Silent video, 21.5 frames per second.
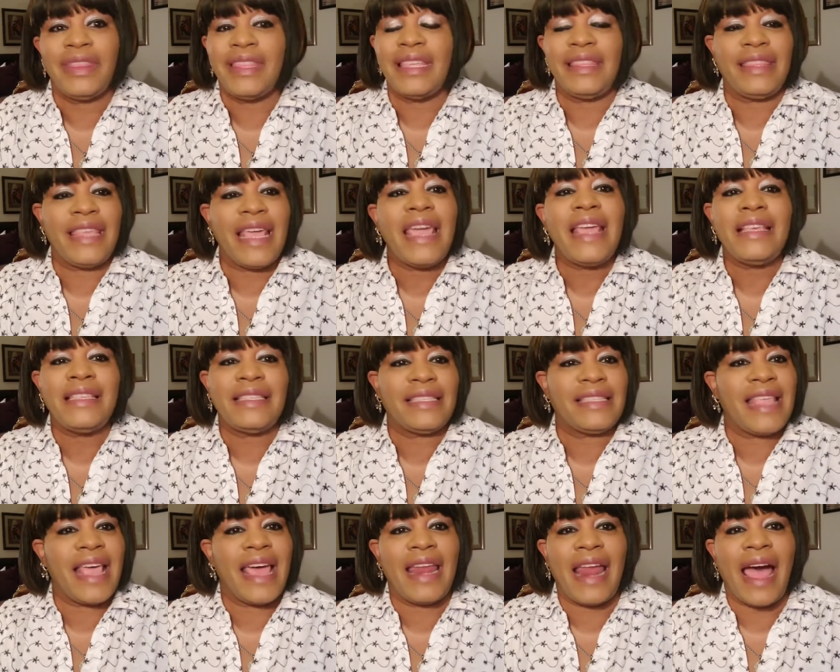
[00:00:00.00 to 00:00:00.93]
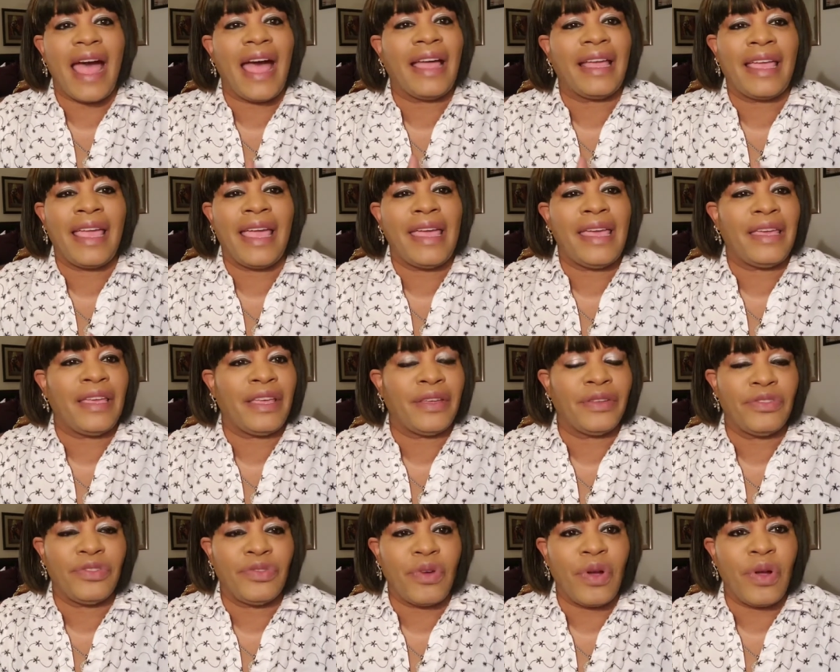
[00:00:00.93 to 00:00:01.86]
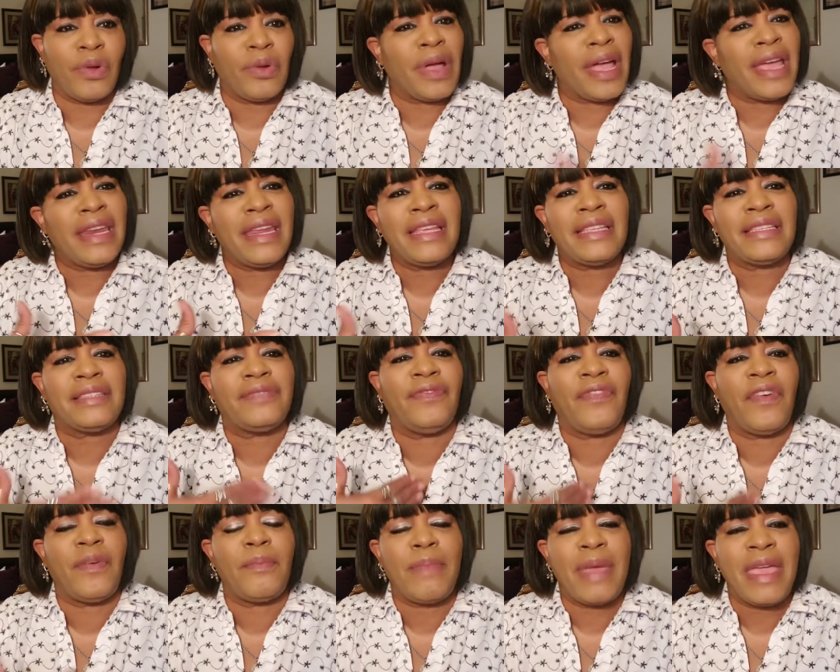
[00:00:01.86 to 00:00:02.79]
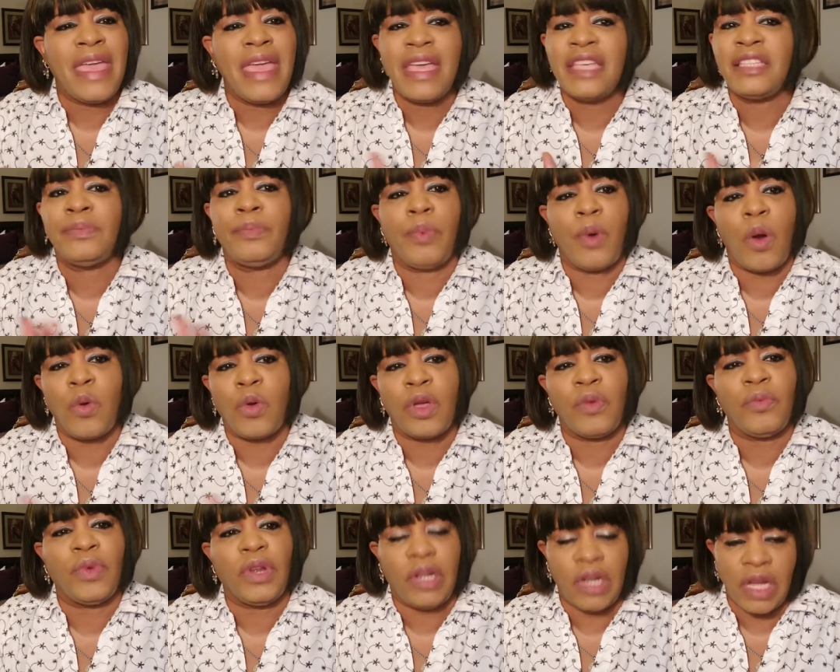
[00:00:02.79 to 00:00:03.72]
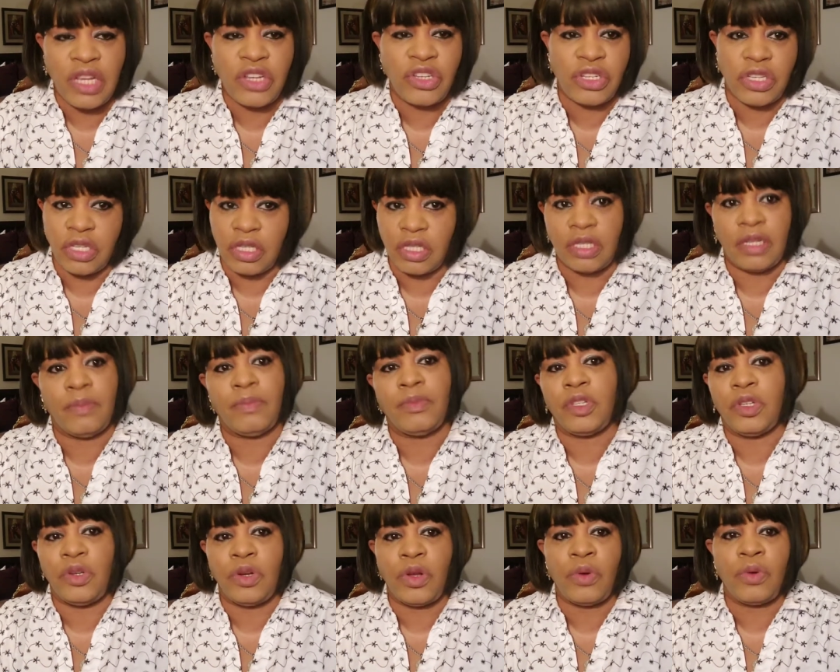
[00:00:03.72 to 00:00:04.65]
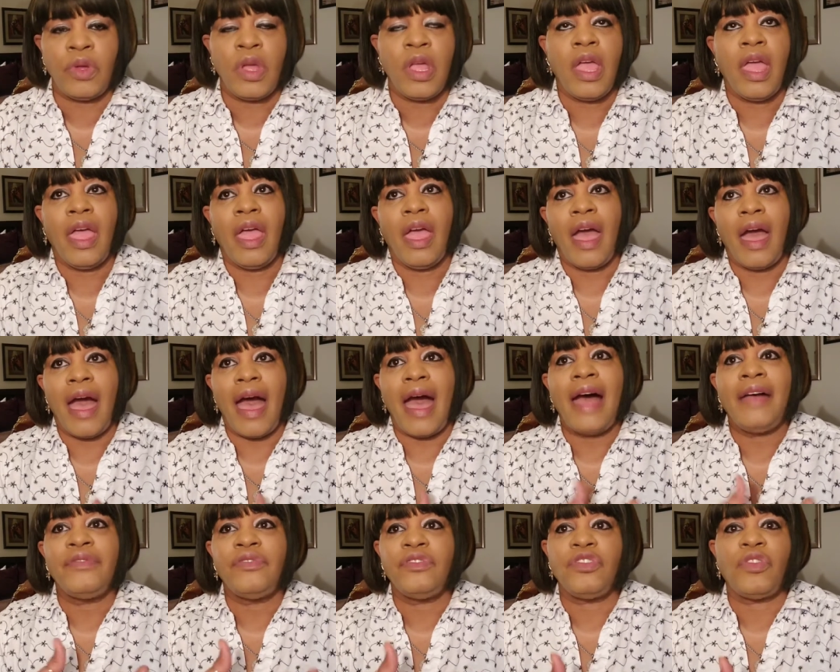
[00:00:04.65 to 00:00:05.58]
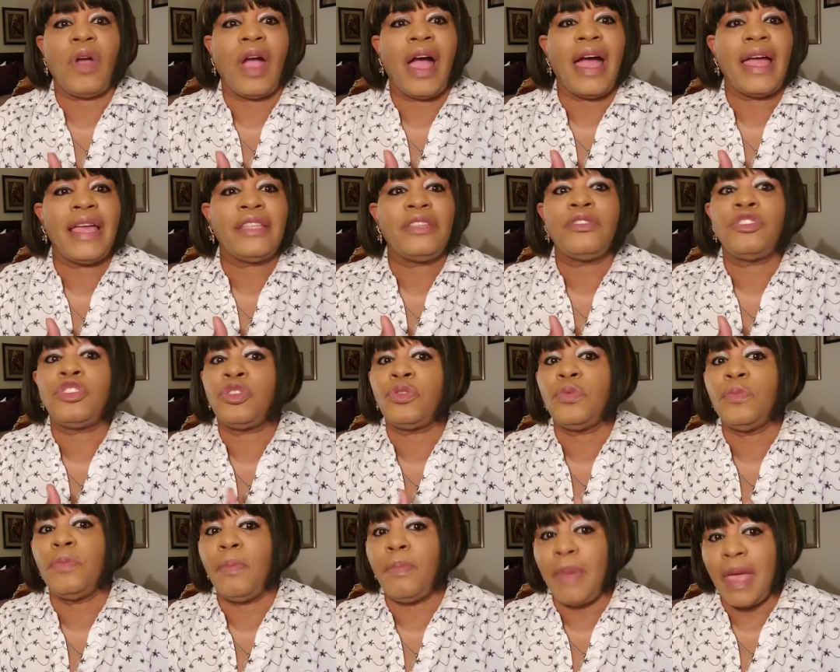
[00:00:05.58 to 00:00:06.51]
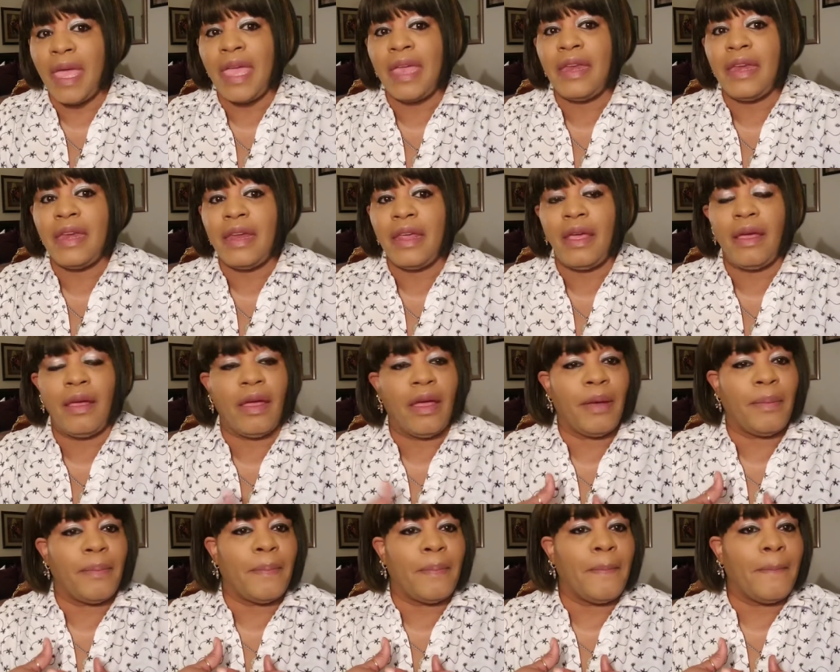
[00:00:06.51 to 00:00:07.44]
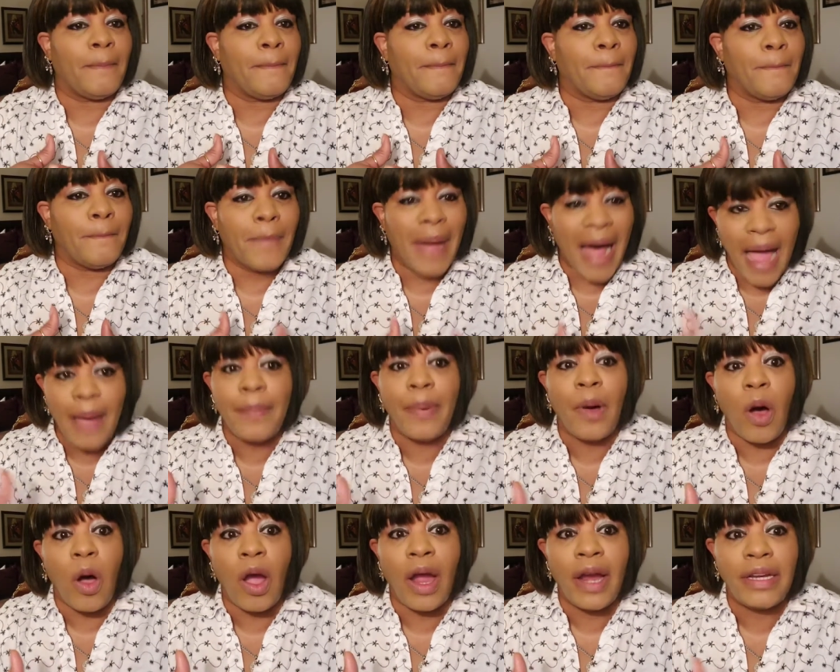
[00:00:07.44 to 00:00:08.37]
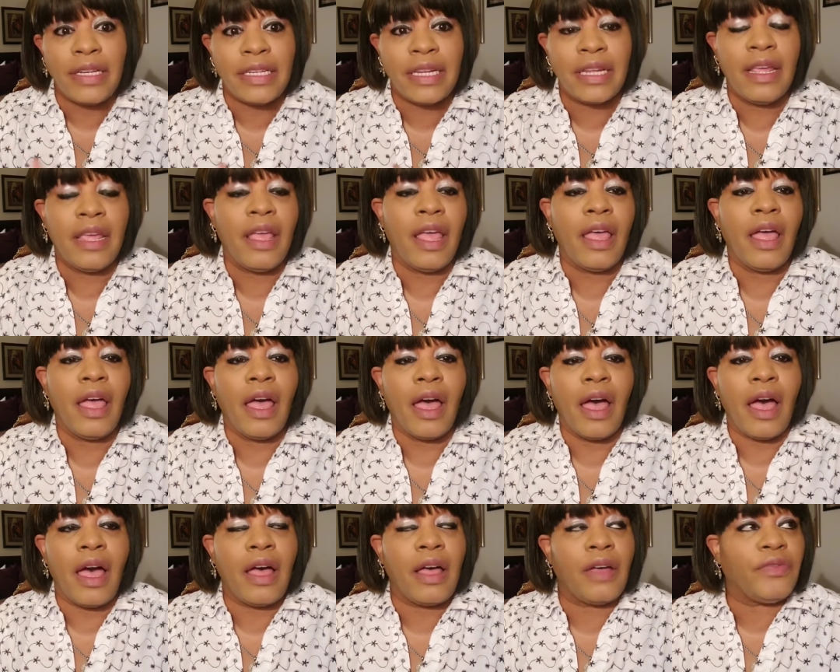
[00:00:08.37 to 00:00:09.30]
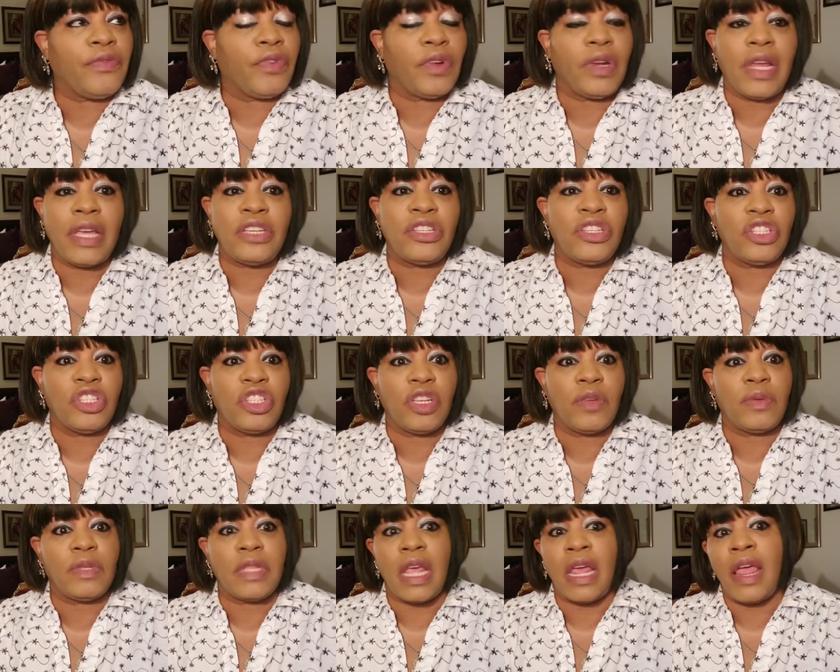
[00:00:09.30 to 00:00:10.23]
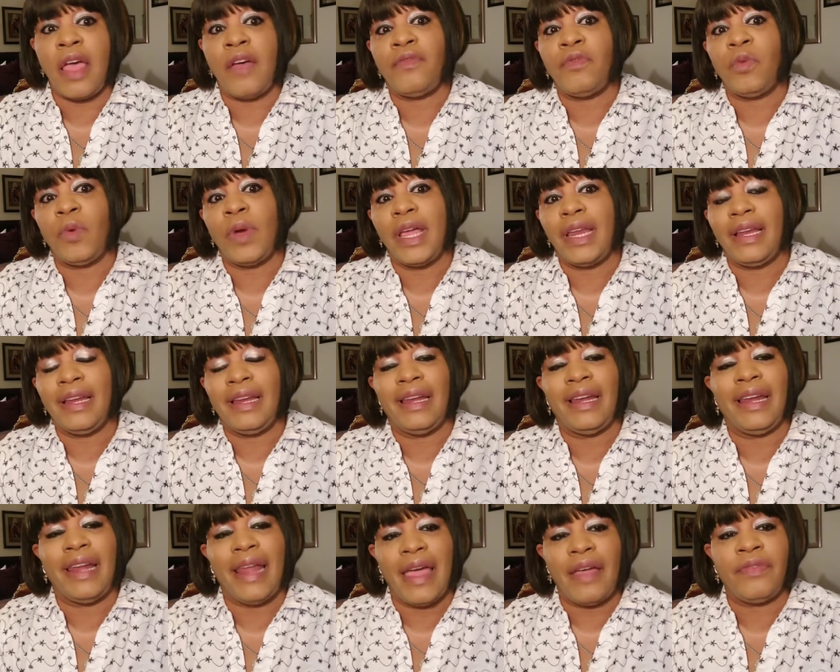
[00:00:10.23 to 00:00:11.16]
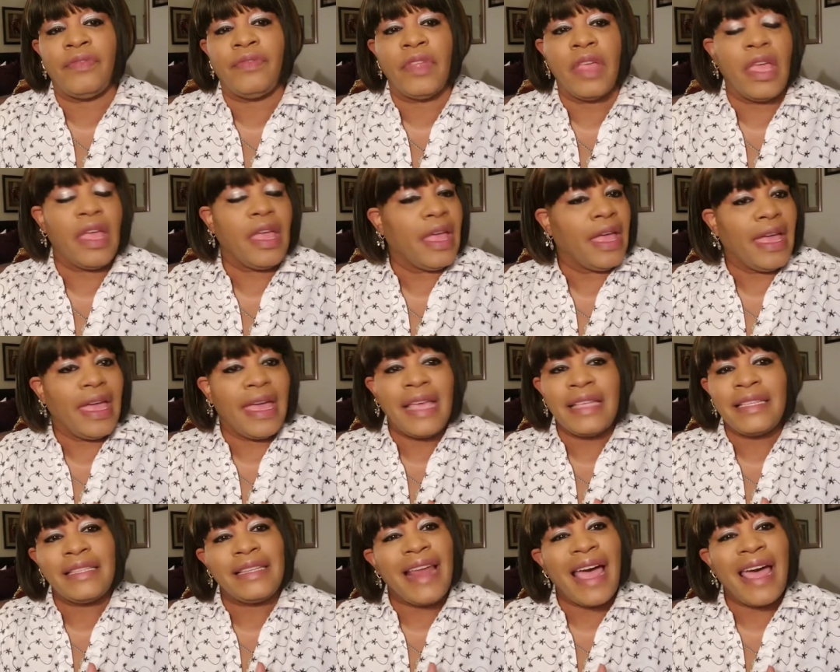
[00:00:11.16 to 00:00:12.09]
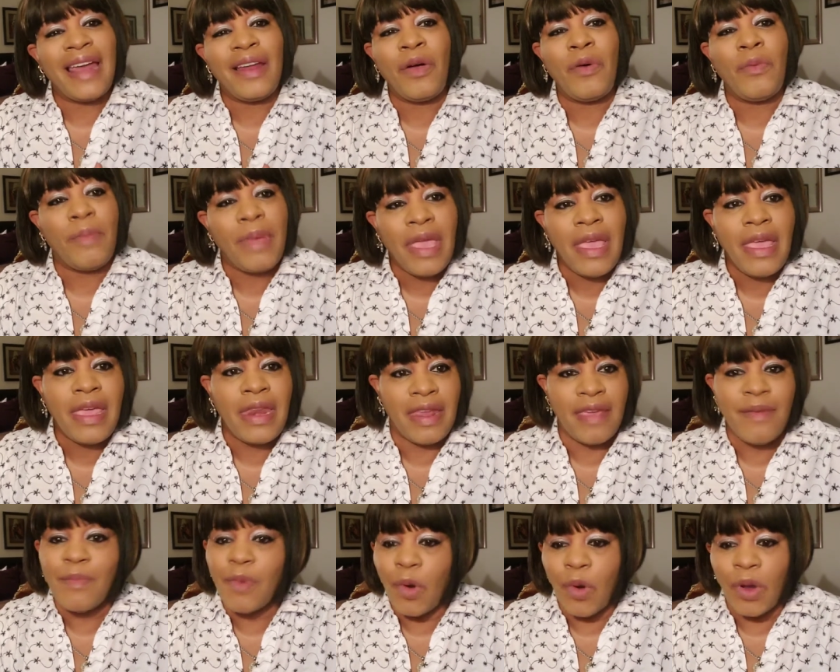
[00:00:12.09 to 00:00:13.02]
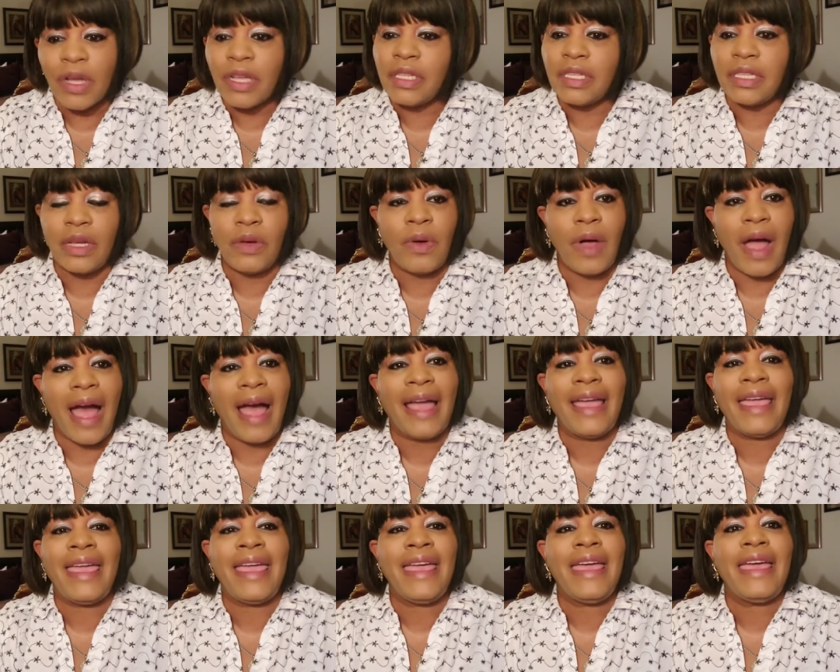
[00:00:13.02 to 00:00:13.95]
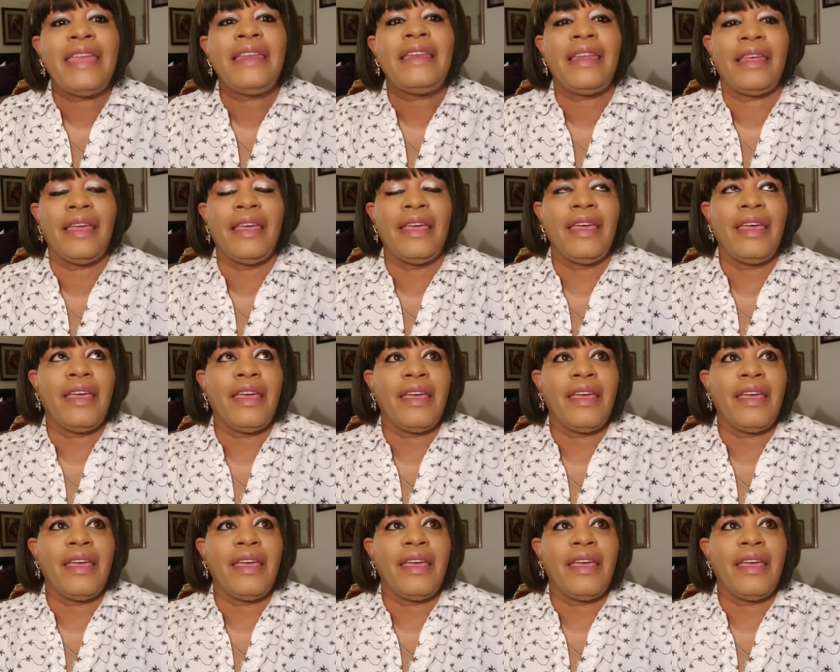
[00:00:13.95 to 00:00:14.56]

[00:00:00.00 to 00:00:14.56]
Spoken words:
with the things that I can't control. And for me, it's broken relationships. You know, I've tried to mend my part of relationships that have went left. It's not on me anymore. So I can't